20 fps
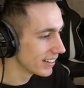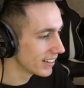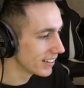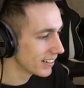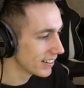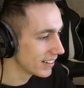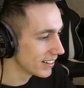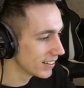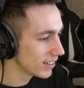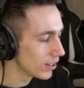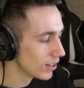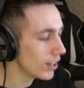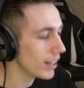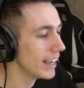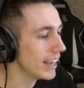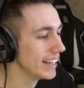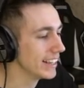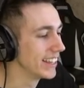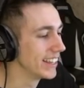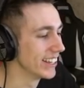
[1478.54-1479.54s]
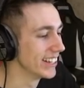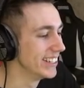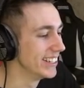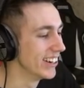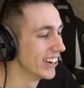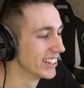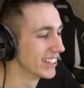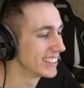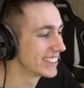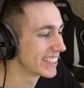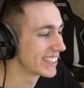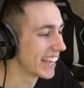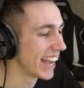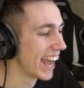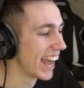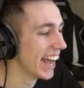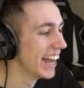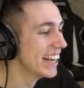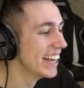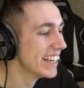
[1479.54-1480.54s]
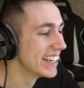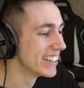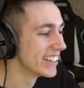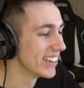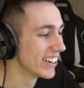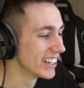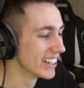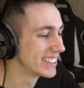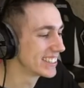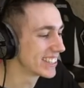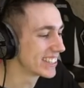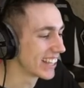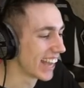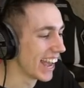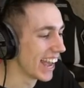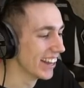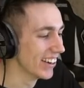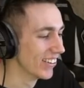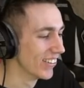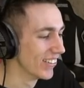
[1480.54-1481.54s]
Did I? Oh, Ethan, you're, scared. you're scared scat in a